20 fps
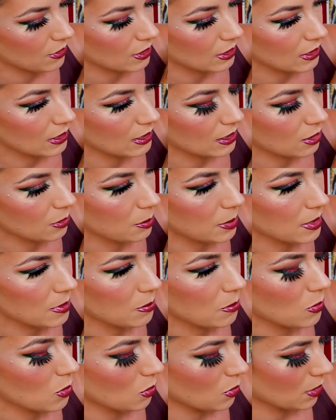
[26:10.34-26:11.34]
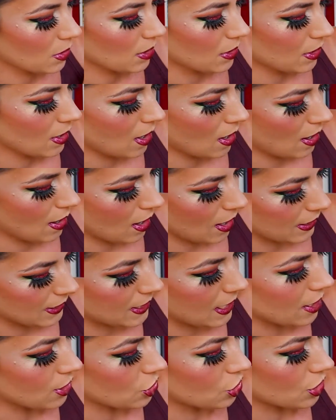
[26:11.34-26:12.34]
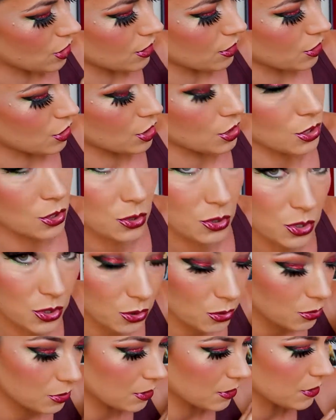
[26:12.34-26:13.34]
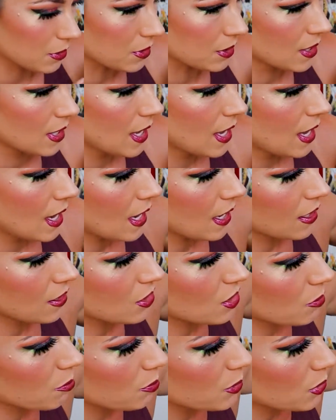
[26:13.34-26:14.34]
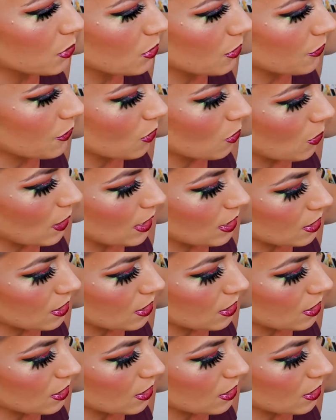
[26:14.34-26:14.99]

a little bit more attention to your shoulders. And it's a beautiful way